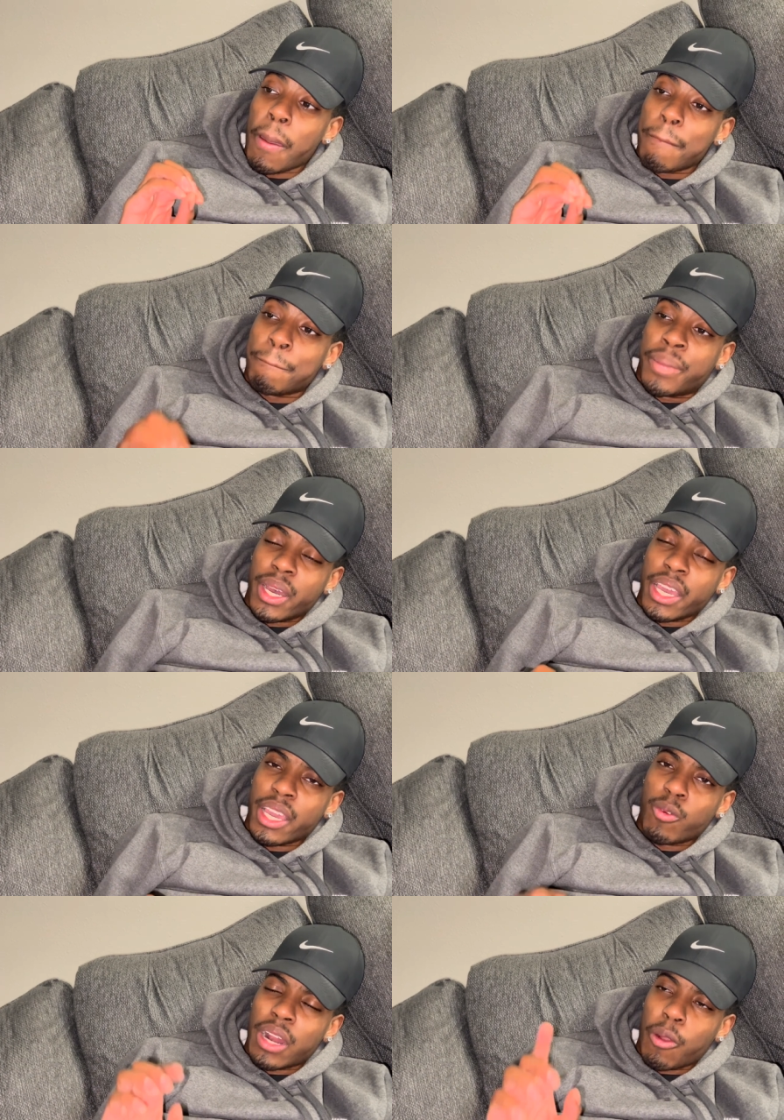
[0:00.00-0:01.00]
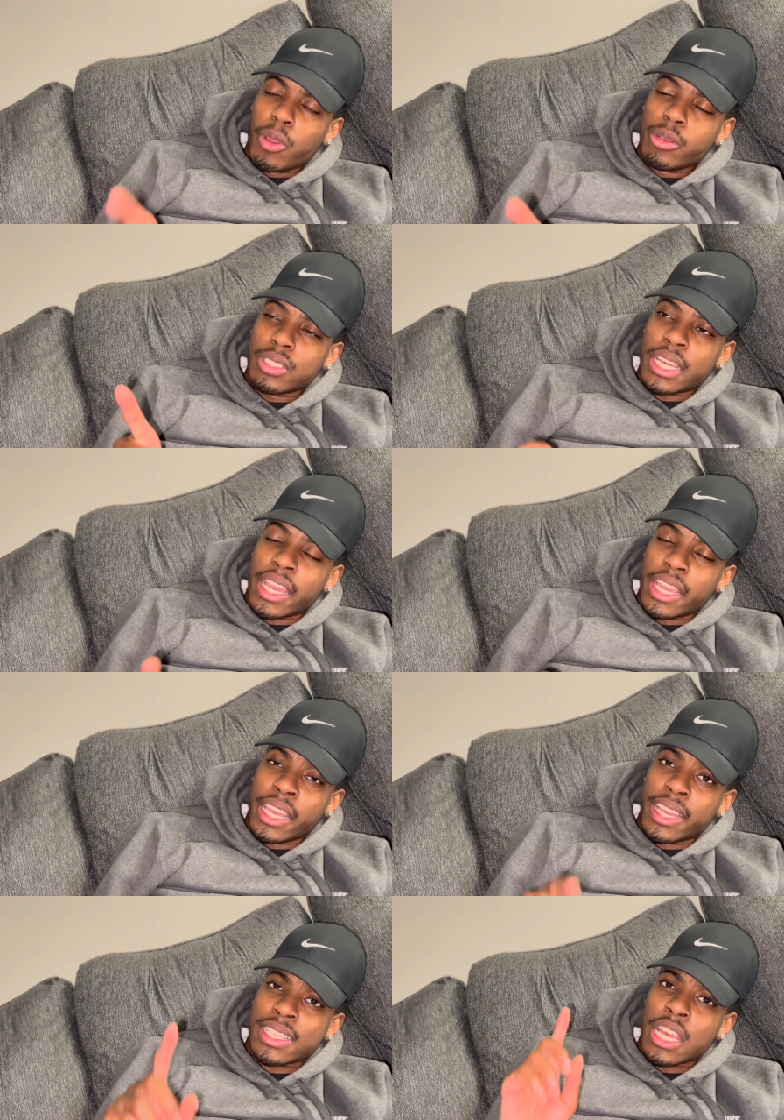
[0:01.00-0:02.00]
But what I will say
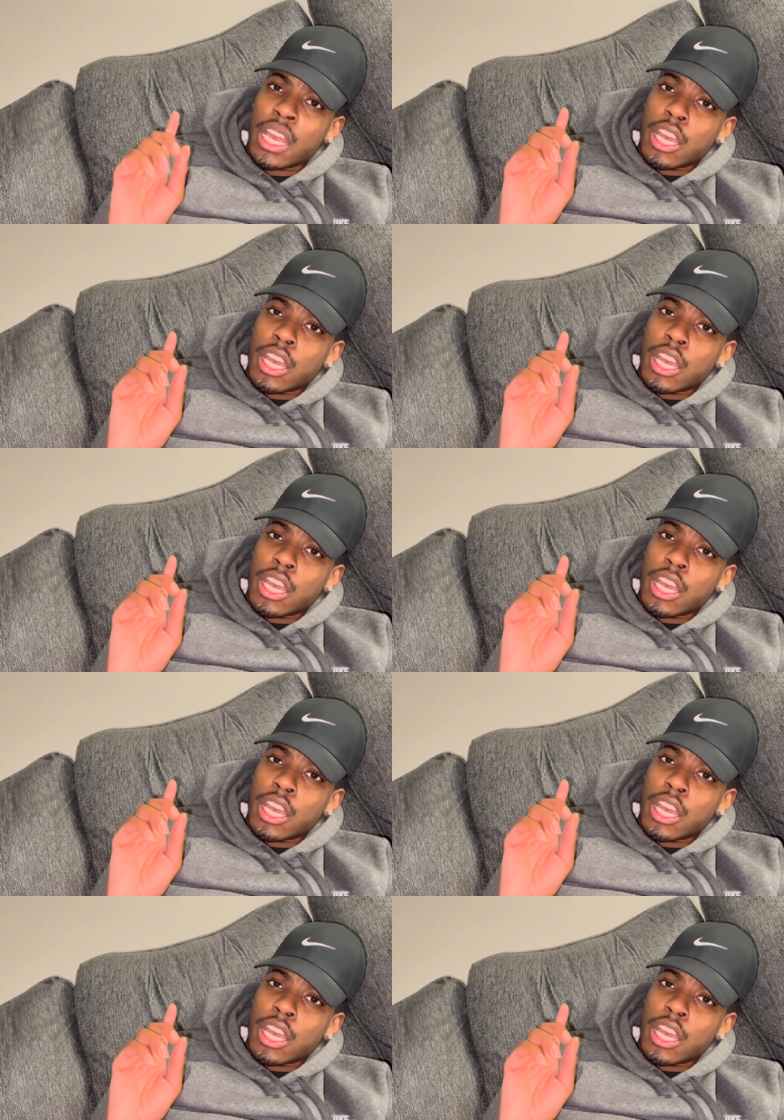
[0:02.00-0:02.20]
is,